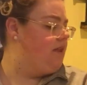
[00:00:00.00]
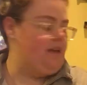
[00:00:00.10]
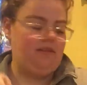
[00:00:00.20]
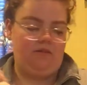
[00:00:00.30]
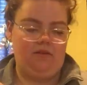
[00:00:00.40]

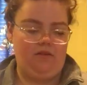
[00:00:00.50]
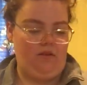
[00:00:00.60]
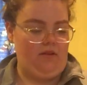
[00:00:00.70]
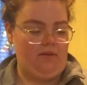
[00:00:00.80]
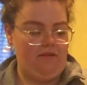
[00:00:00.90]
Yes, that's what it's
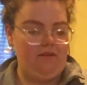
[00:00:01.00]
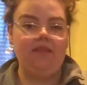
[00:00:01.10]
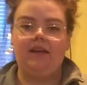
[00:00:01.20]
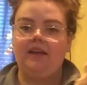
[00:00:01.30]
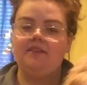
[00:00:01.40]
called. My
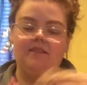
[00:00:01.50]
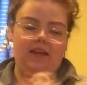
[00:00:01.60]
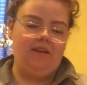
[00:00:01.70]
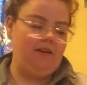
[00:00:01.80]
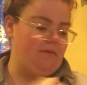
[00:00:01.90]
Favorite Thing. So,
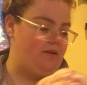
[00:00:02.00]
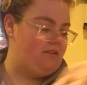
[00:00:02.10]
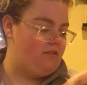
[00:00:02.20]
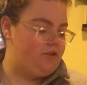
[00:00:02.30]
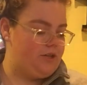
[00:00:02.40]
thank you, Aunt Mary
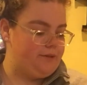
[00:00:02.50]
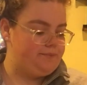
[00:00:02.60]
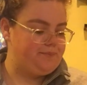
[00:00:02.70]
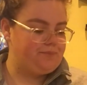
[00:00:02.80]
and Uncle Joe.